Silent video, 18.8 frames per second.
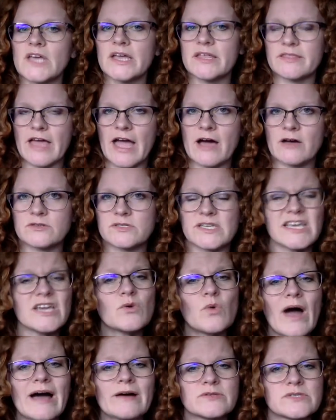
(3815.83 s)
the house,
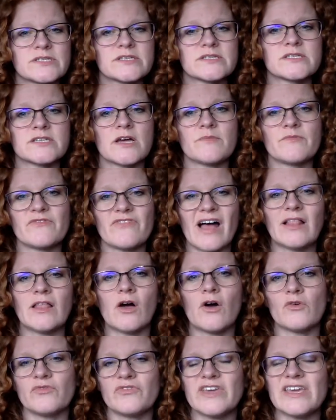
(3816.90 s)
Equal House System,
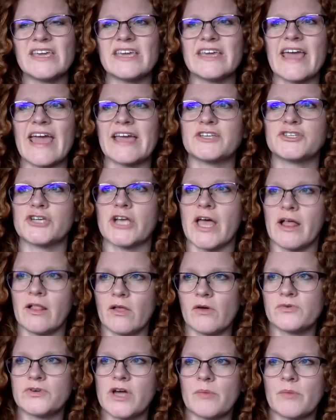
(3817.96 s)
Velo, V E H L
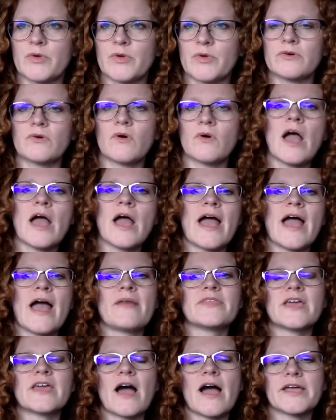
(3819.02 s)
O W, and
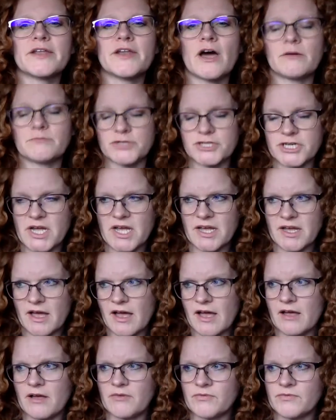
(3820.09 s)
the Ayanansha
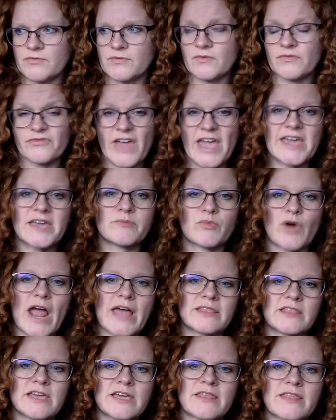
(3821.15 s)
of Fagan
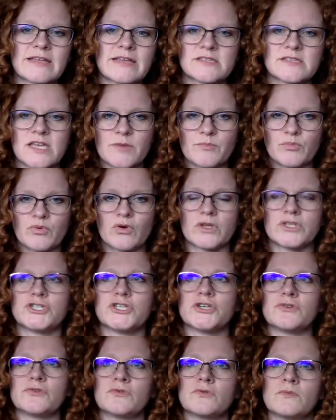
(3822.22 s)
Bradley. That's going to put
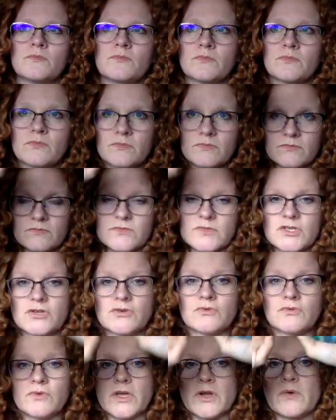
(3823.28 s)
you
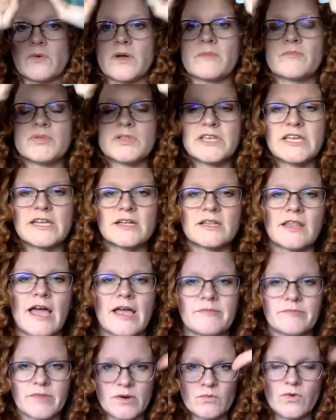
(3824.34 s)
to, you know, complete
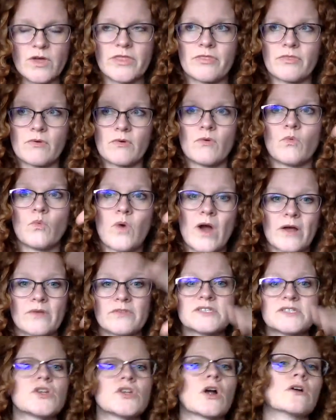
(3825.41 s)
alignment with where the
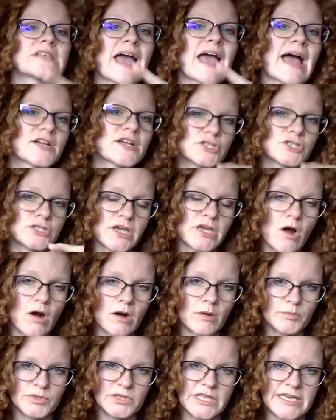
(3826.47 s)
stars actually
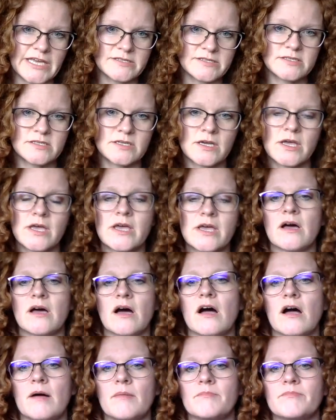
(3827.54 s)
are placed
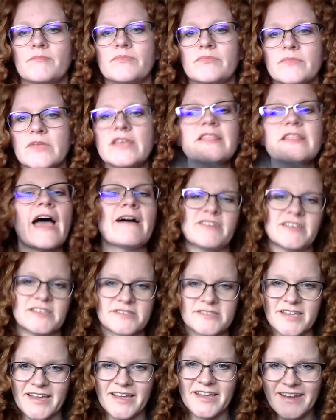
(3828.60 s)
um, in the
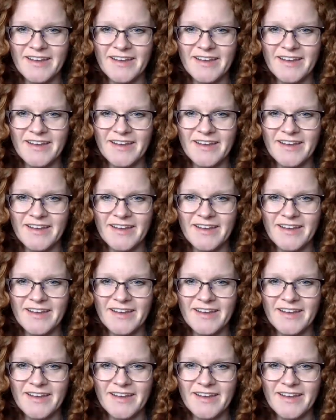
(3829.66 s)
heavens